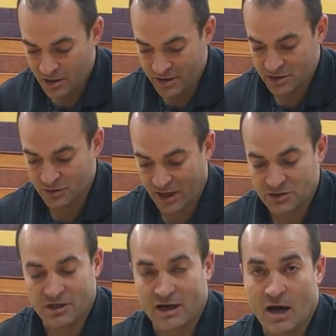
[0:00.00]
This will
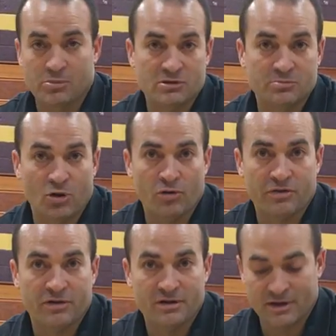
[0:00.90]
actually accomplish both.
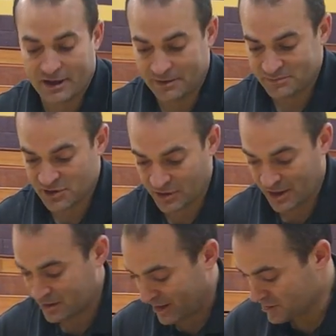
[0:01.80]
Um, so
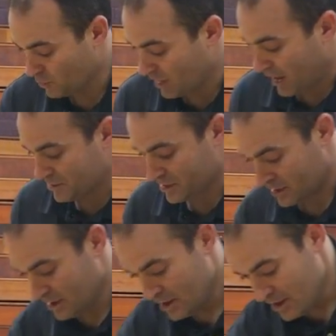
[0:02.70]
that, that's one option.
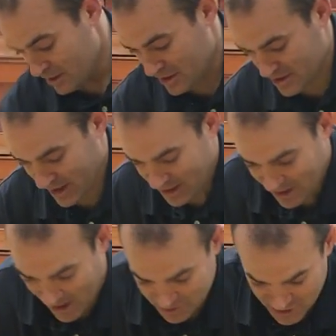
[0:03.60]
The
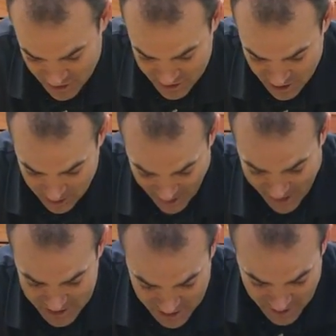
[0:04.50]
second option is the
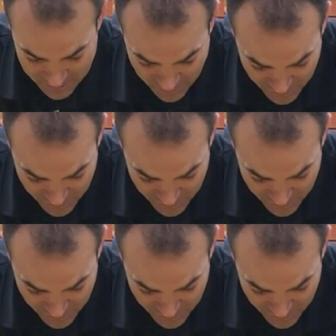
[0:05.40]
epoxy.